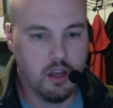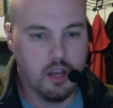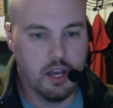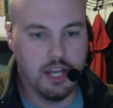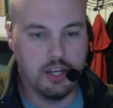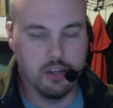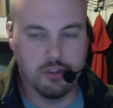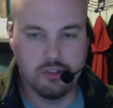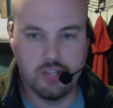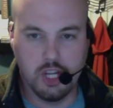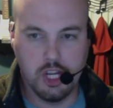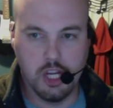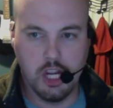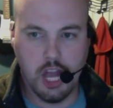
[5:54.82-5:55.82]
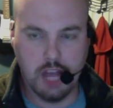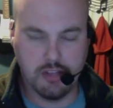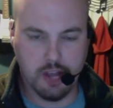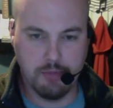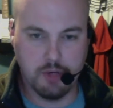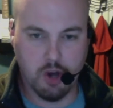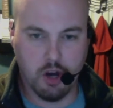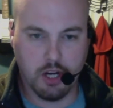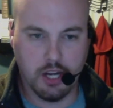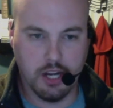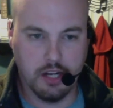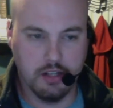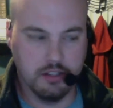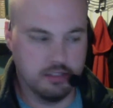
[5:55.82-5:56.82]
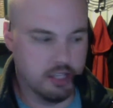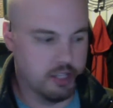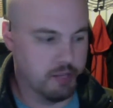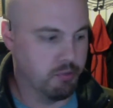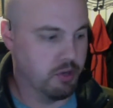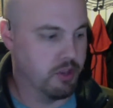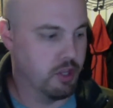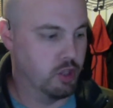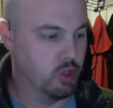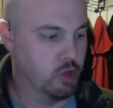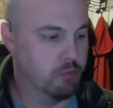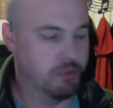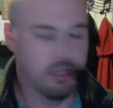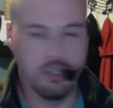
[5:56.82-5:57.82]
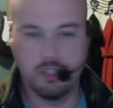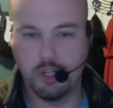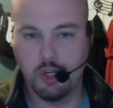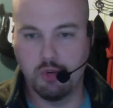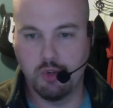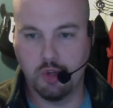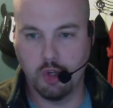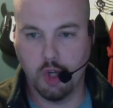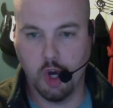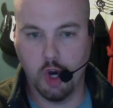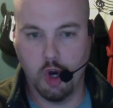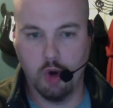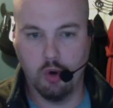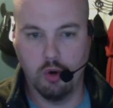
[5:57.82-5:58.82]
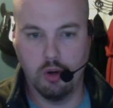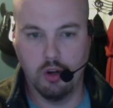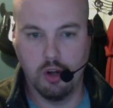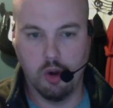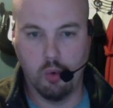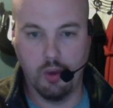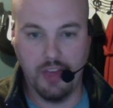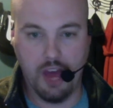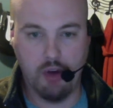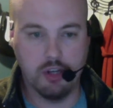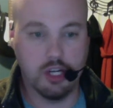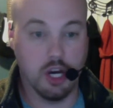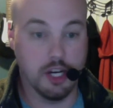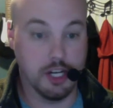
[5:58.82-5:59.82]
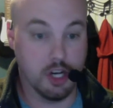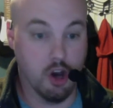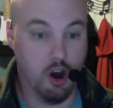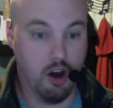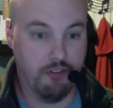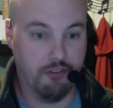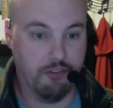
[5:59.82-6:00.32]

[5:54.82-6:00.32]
And you'll see as I'm talking that the breathing loop continues to go without cutting off.